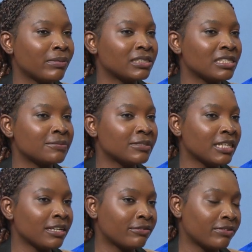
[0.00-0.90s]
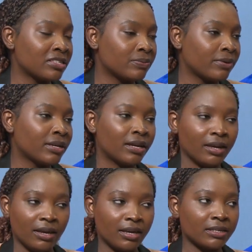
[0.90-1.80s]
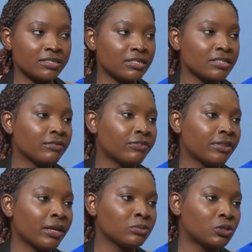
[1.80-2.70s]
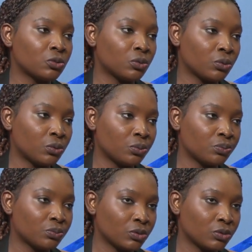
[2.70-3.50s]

but especially Facebook, it's easier for them to